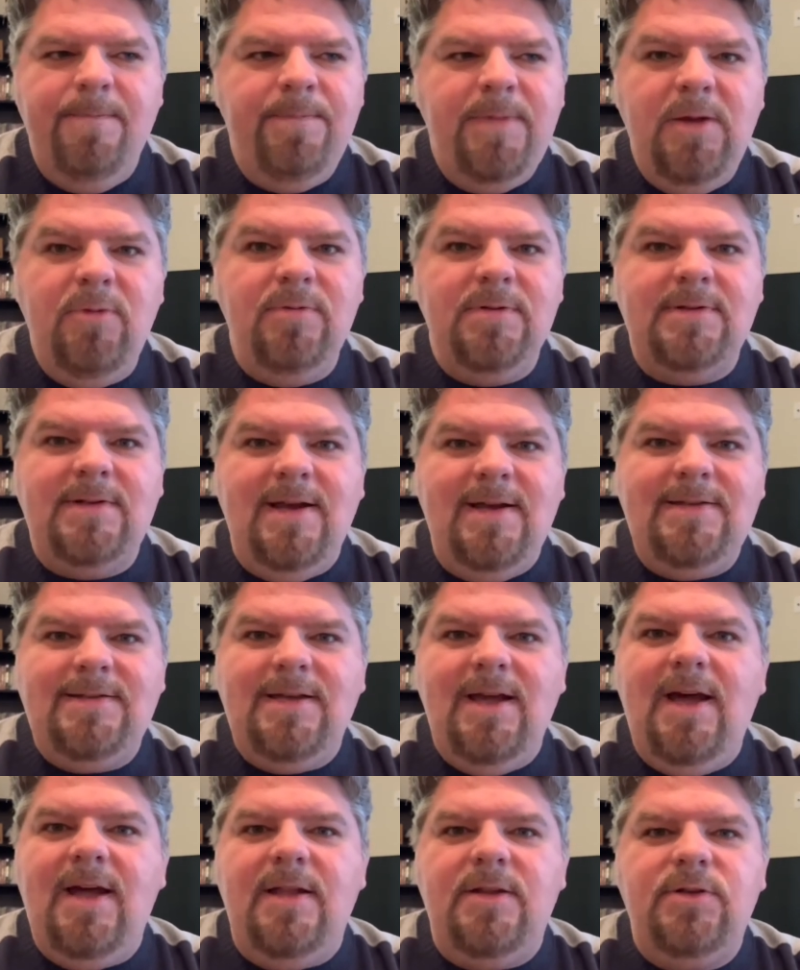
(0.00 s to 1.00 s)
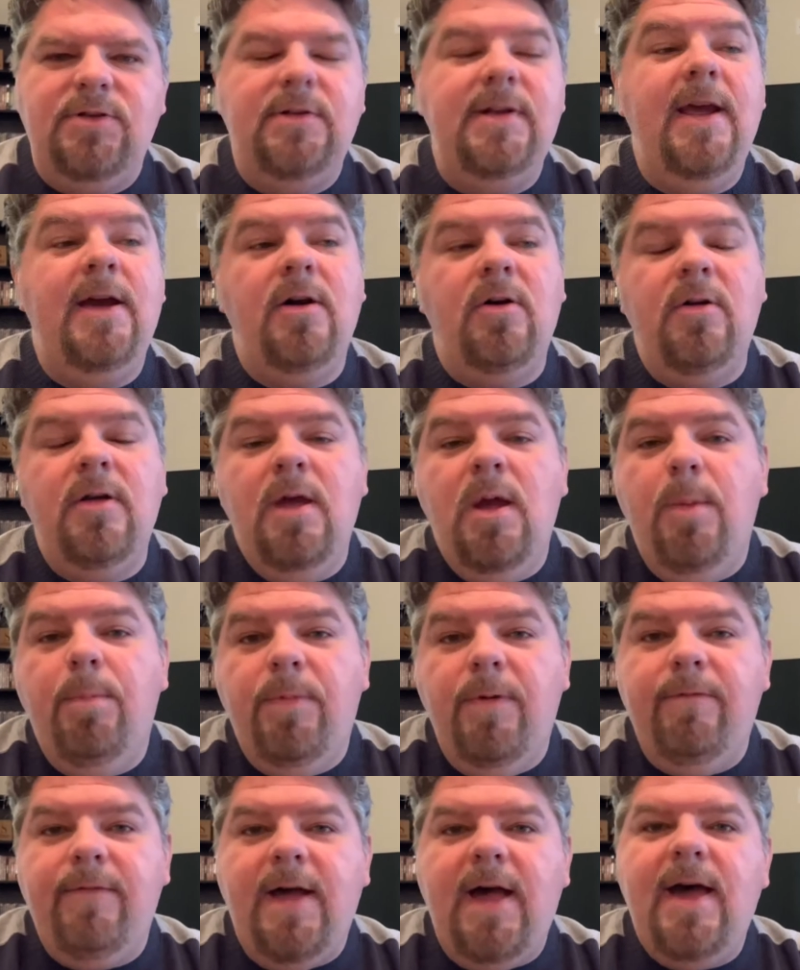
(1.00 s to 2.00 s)
He was not touched. Now,
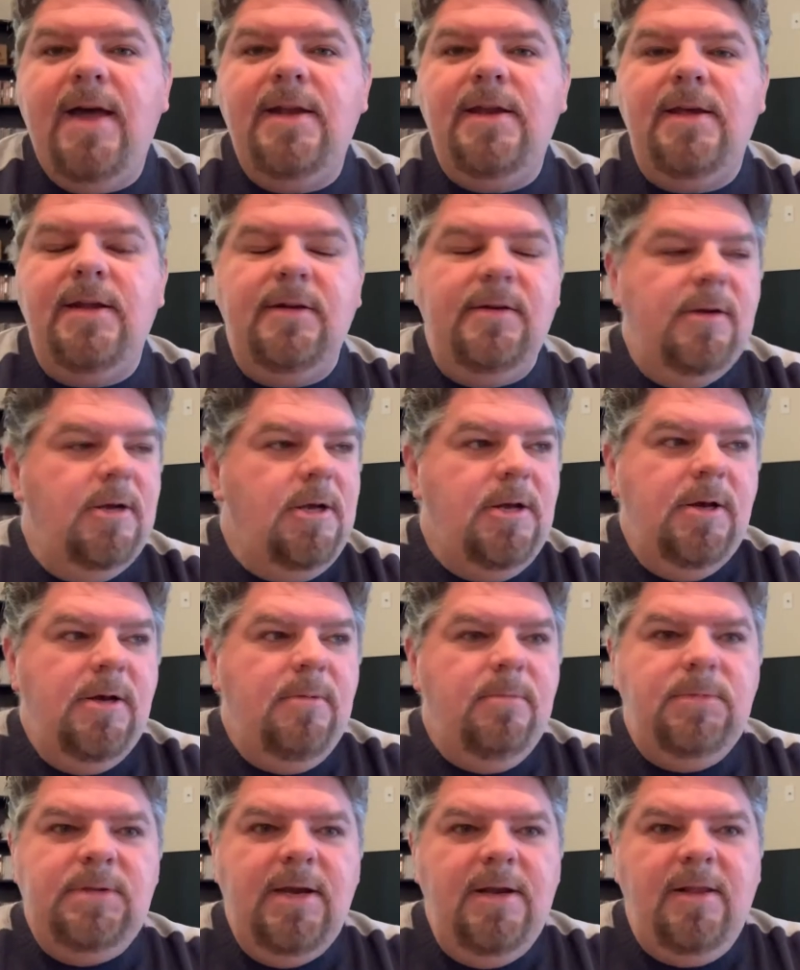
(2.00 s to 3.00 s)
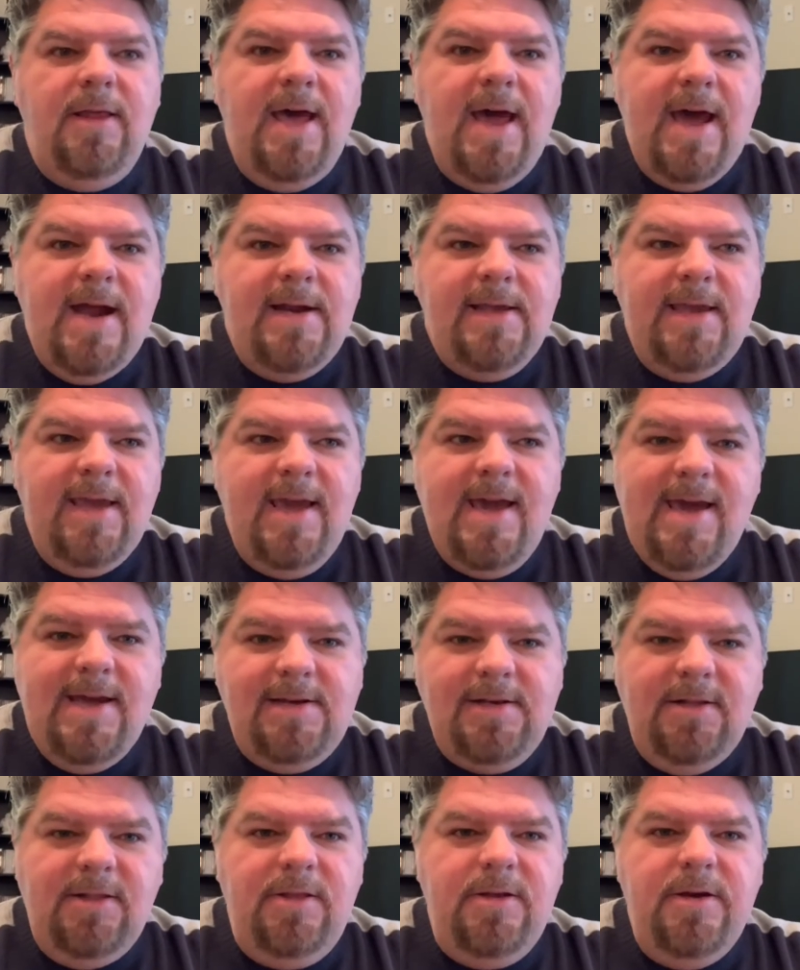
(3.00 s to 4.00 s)
provided Taylor Heinicke
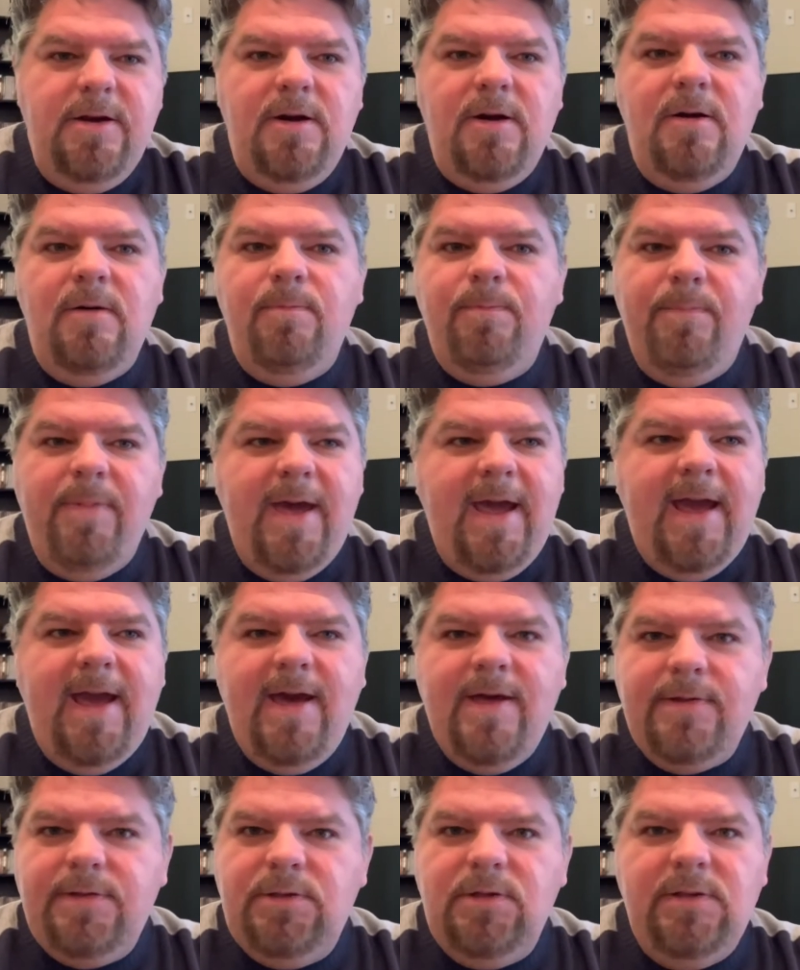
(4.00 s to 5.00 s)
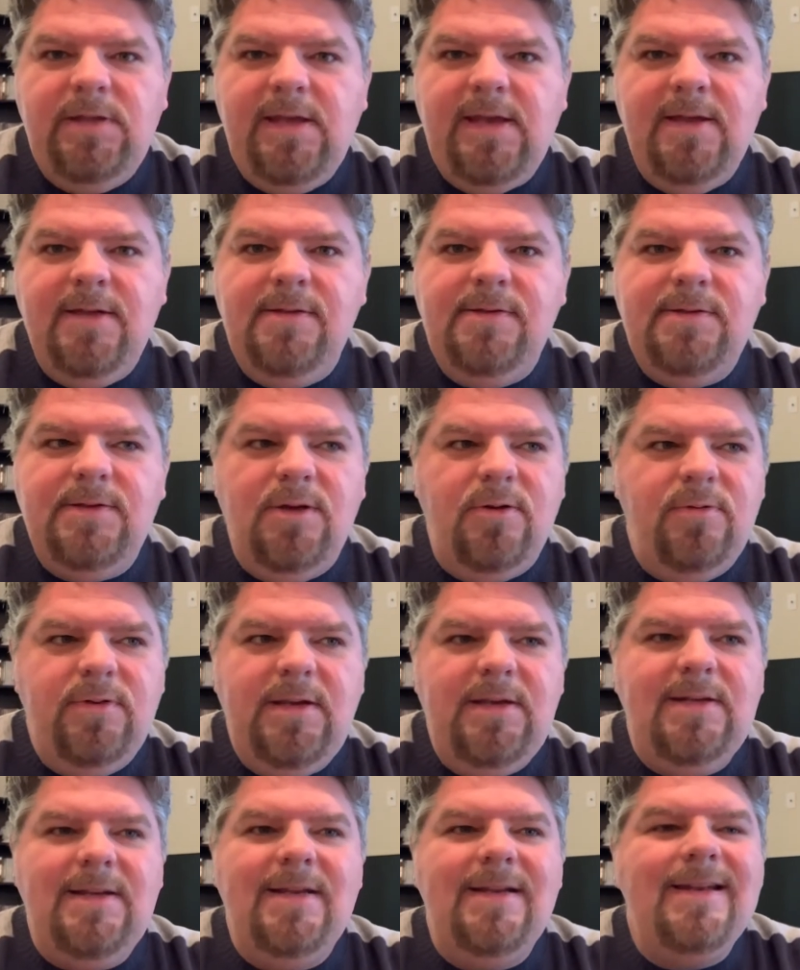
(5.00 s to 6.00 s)
had a clear path to the end zone,
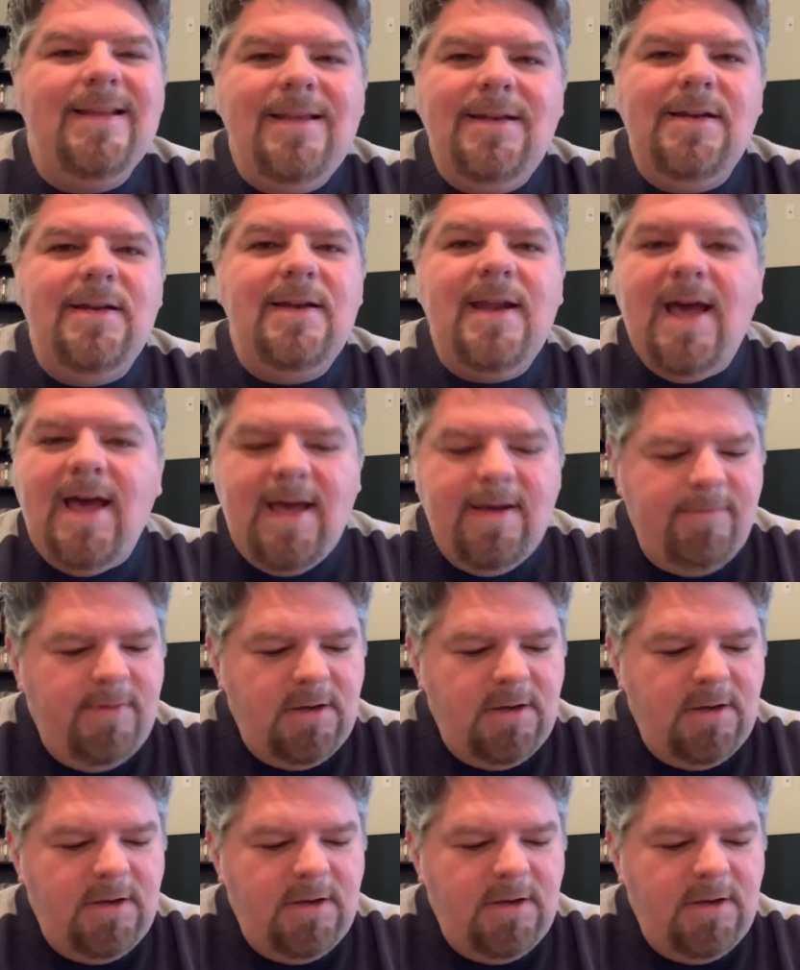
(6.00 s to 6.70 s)
he didn't need to dive.